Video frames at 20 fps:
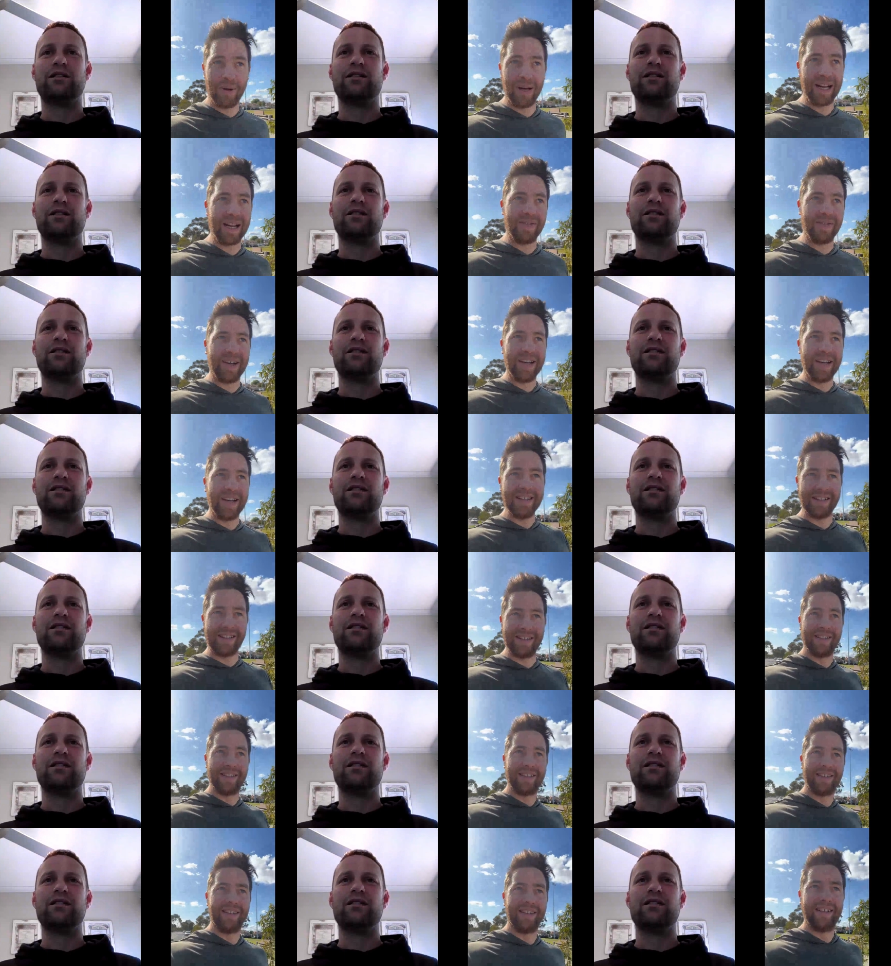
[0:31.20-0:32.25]
Speaker 1: know about
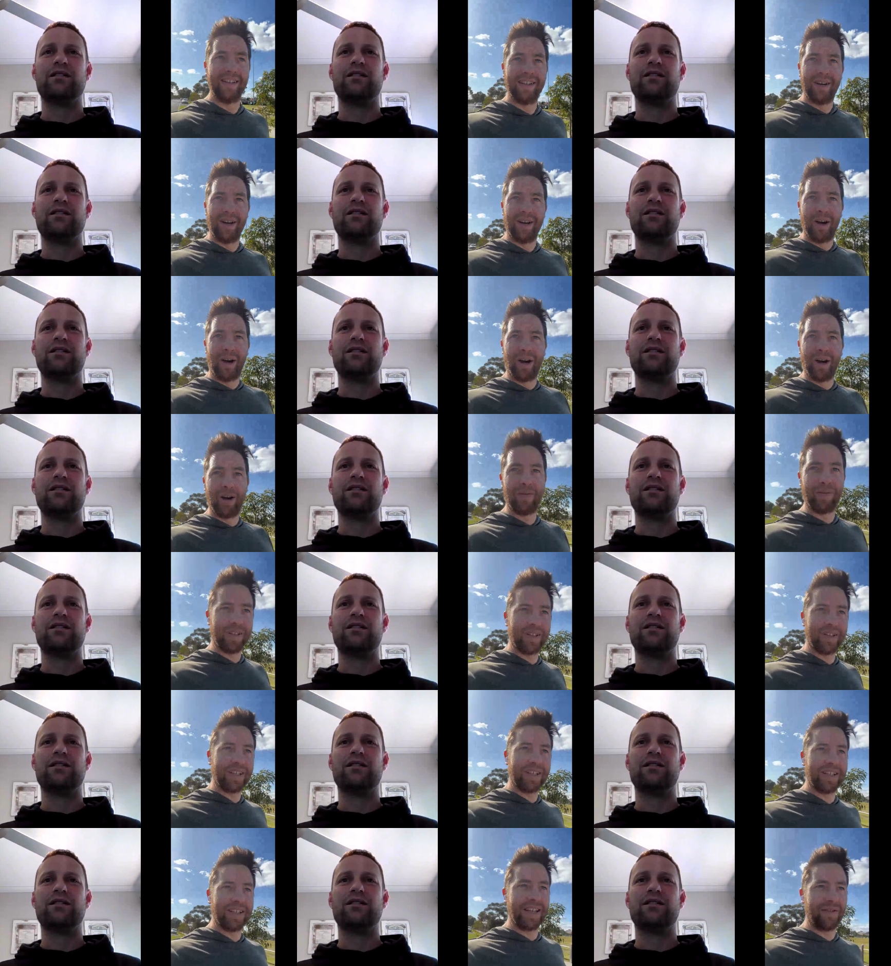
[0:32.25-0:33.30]
EVs, and
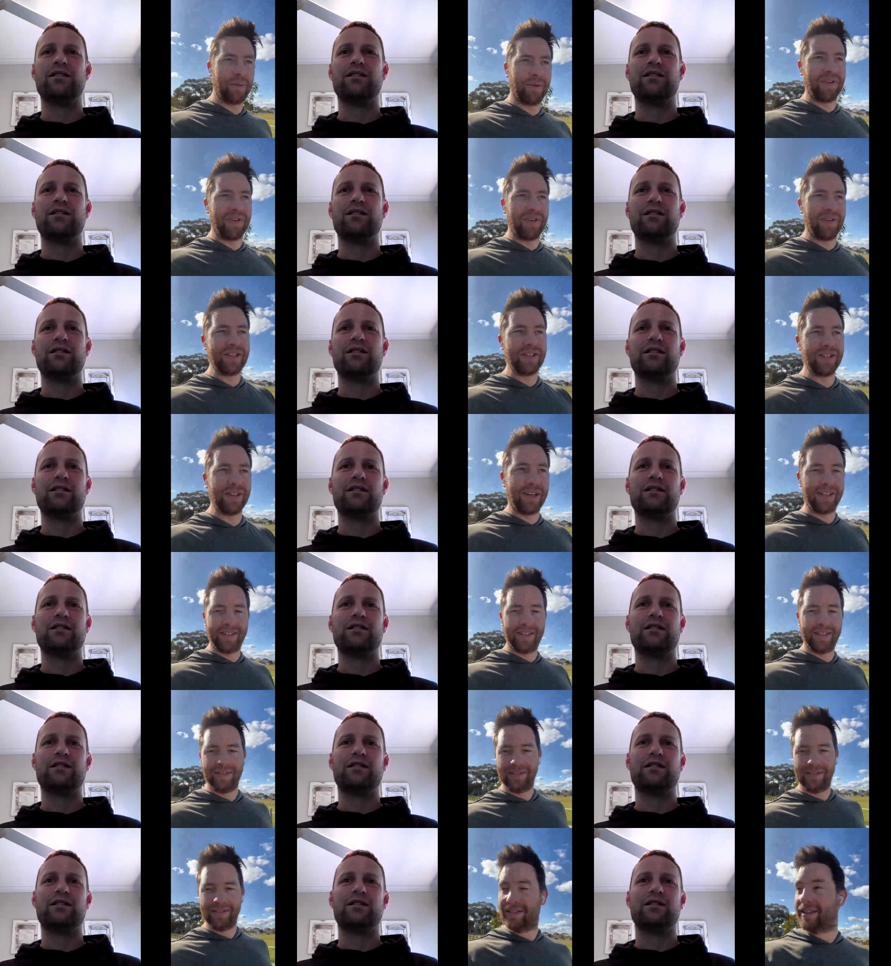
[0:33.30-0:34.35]
hopefully give a good
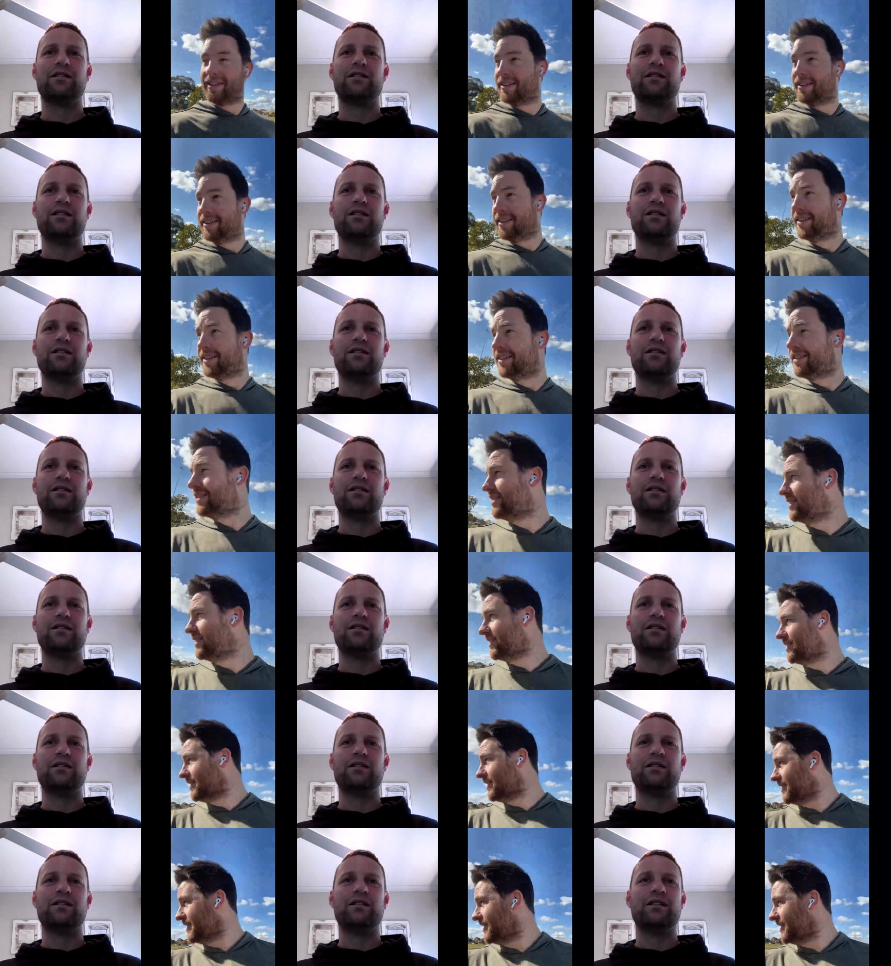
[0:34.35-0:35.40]
insight.
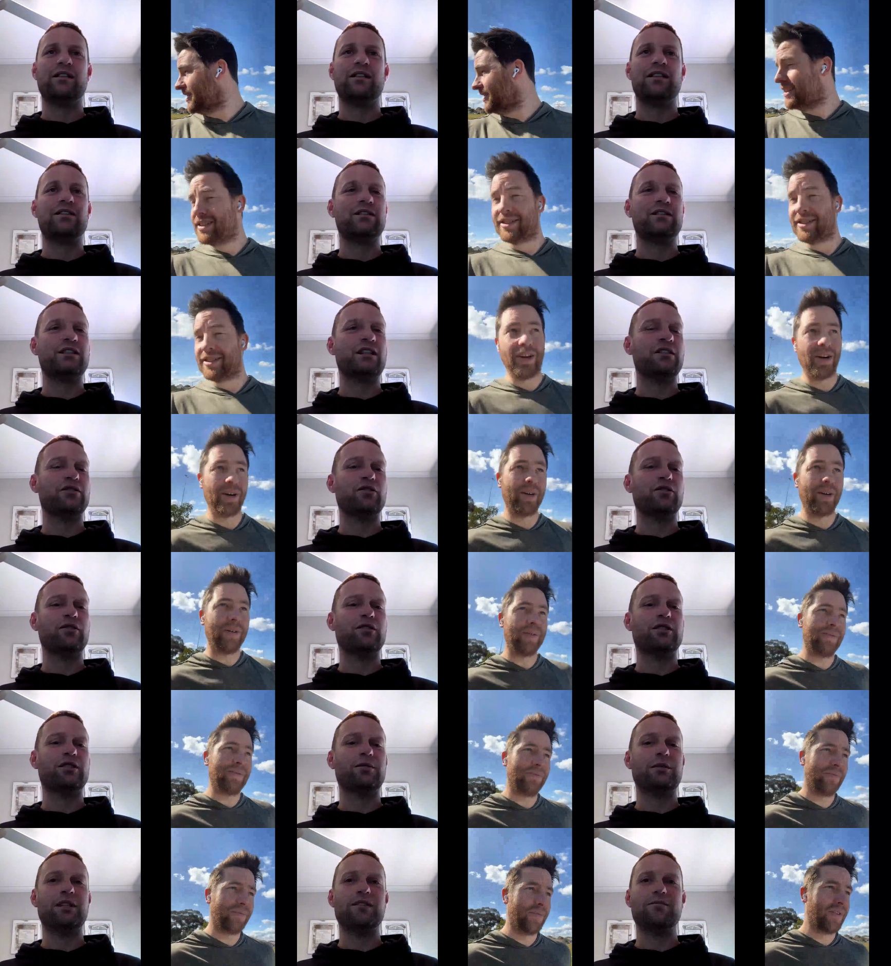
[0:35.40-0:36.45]
Speaker 2: And that sounds so,
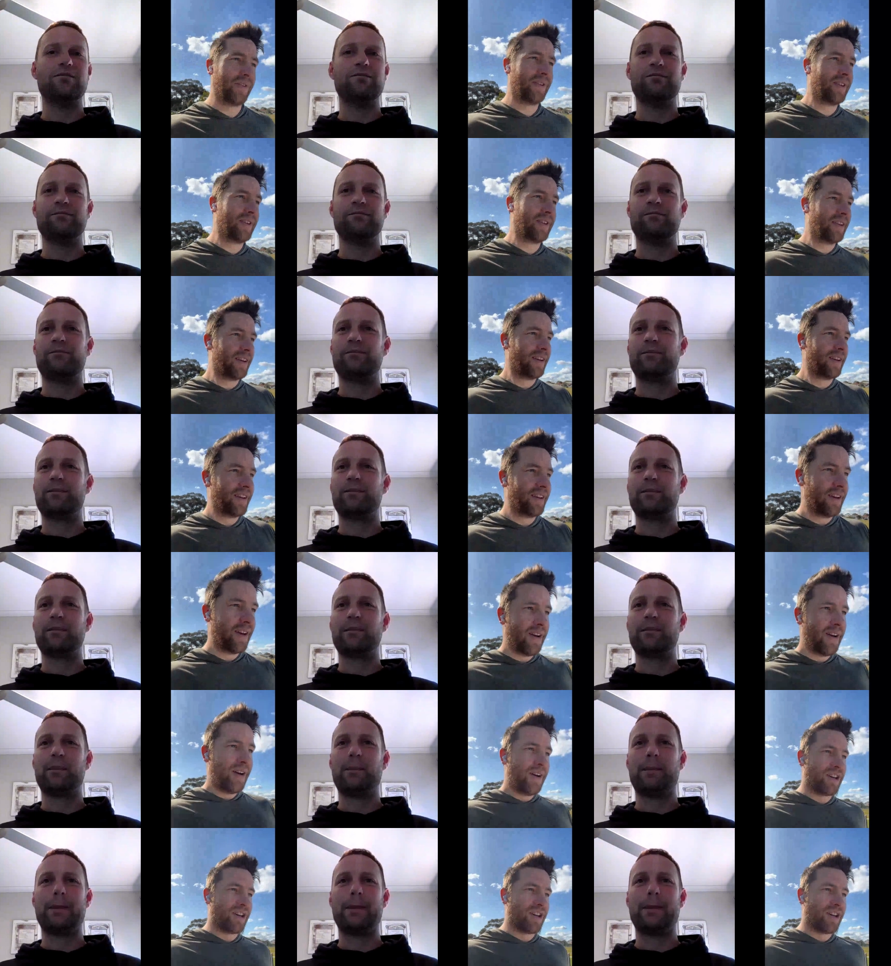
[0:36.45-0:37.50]
good to me.
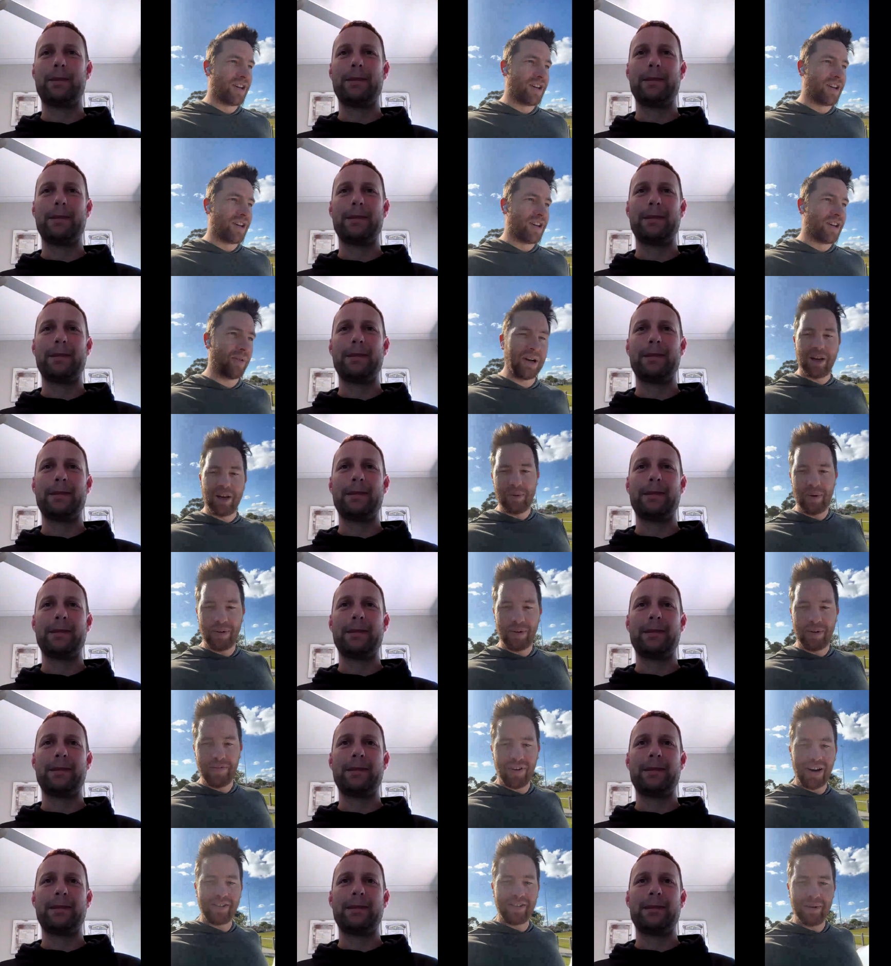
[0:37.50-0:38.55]
Speaker 1: I'll be ready to pick you
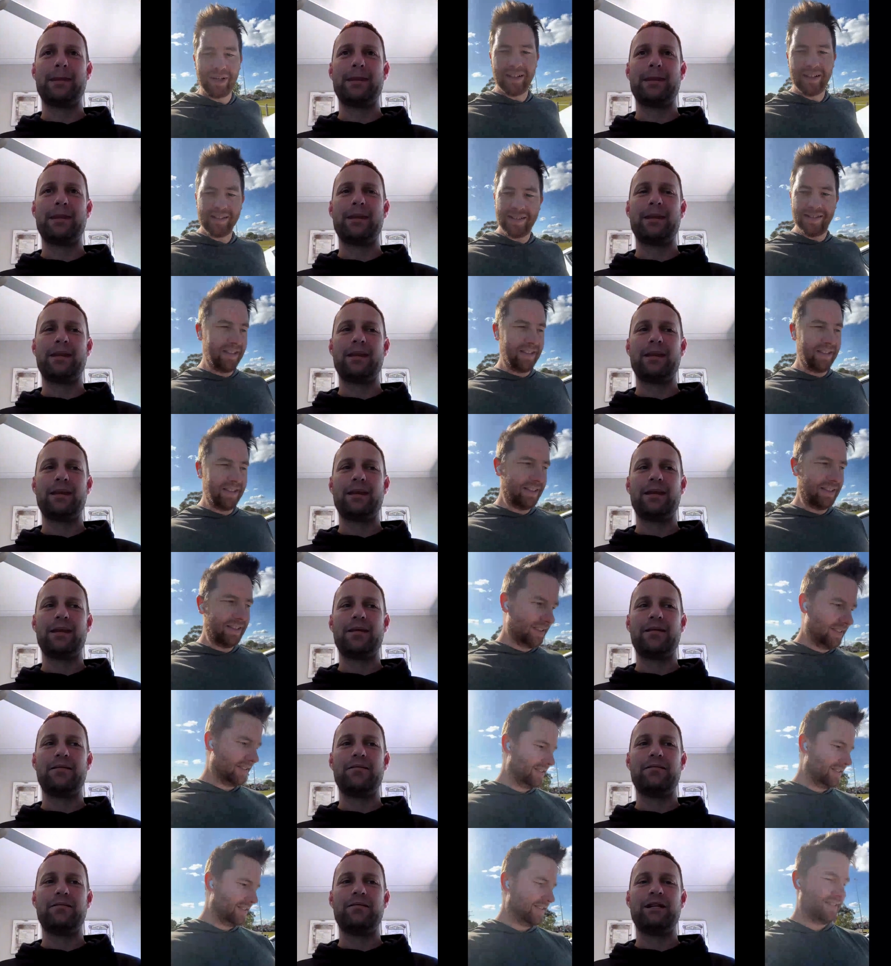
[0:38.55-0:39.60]
up in about five, ten minutes.
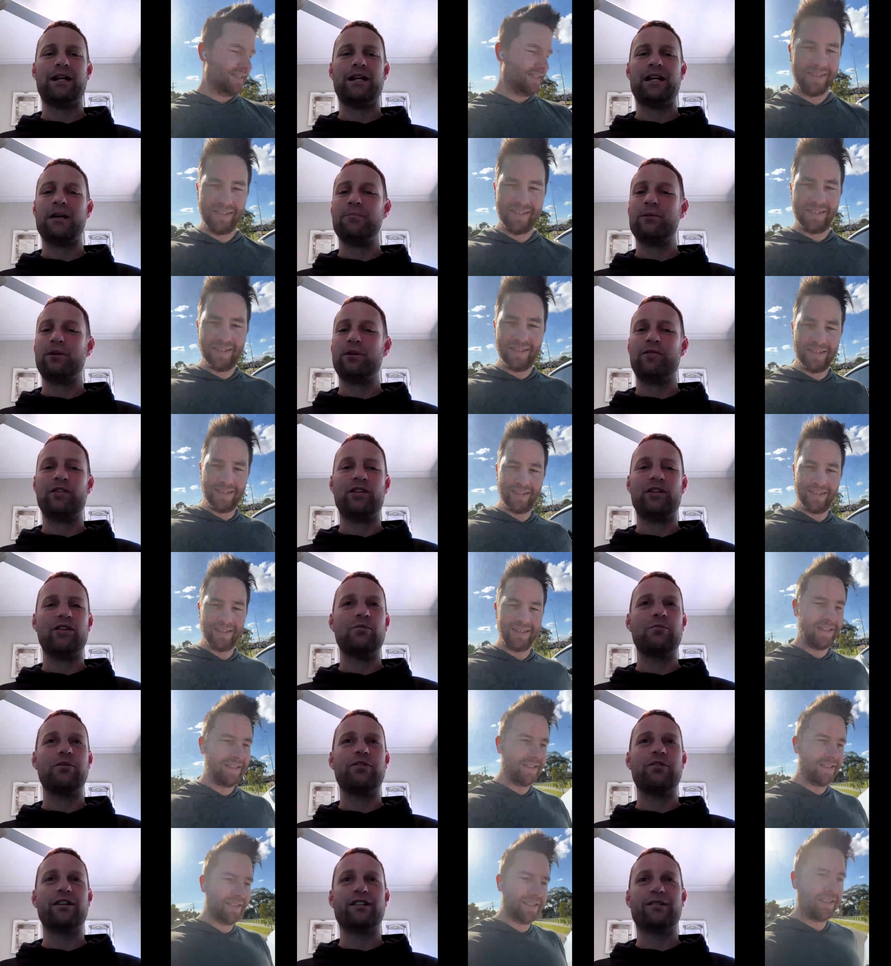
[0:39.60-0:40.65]
Speaker 2: No, no, perfect.
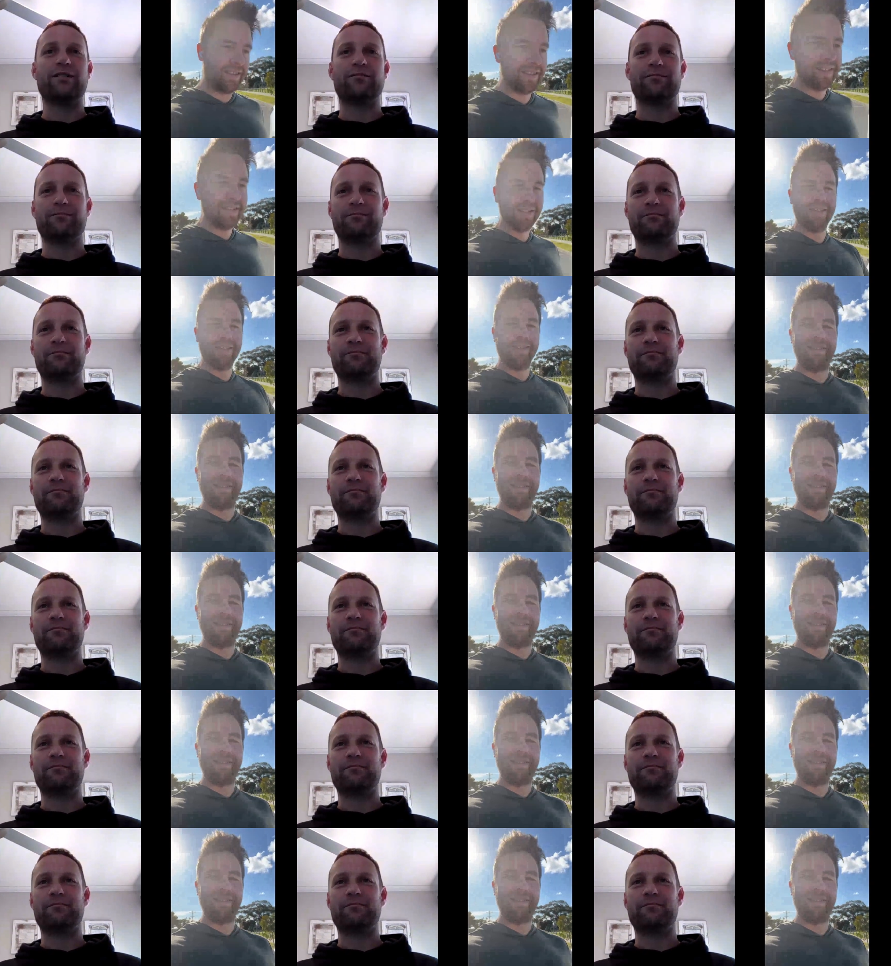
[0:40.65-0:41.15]
I'll be ready.